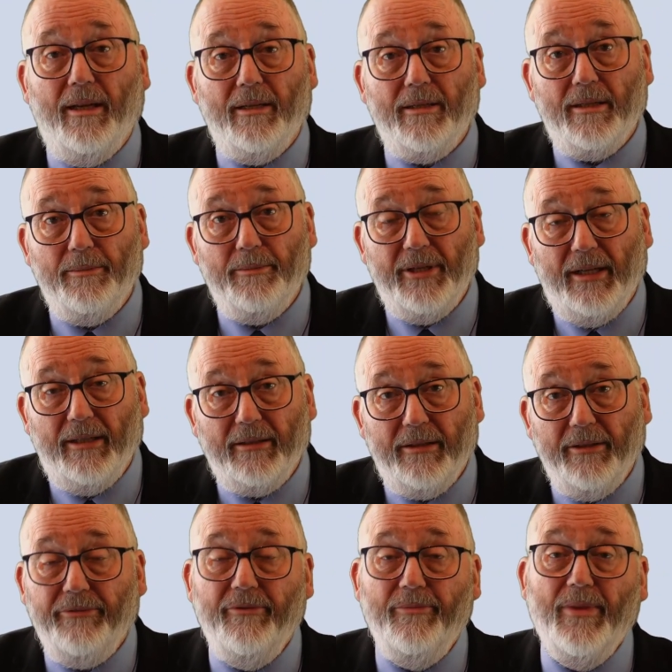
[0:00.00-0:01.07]

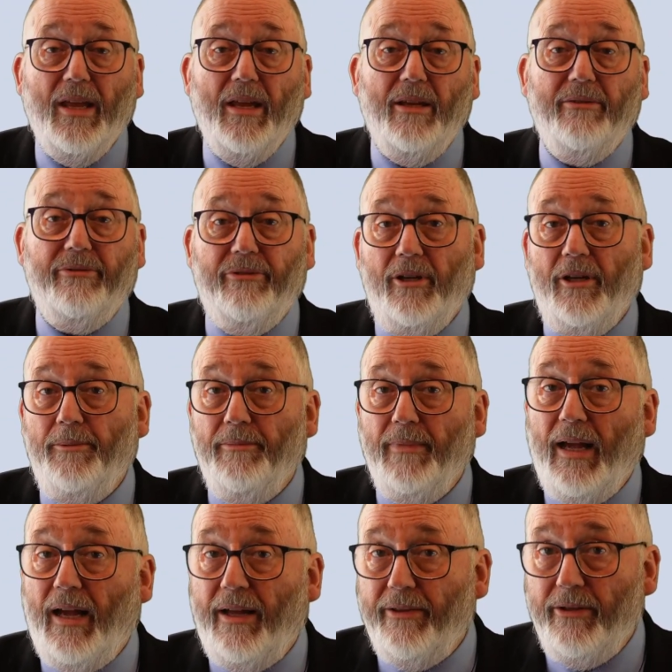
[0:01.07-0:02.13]
subjunctive from
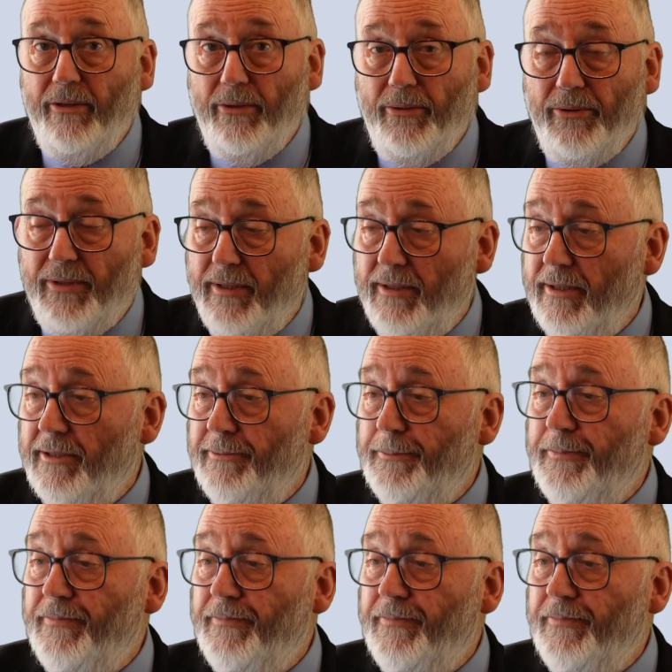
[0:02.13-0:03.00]
other uses.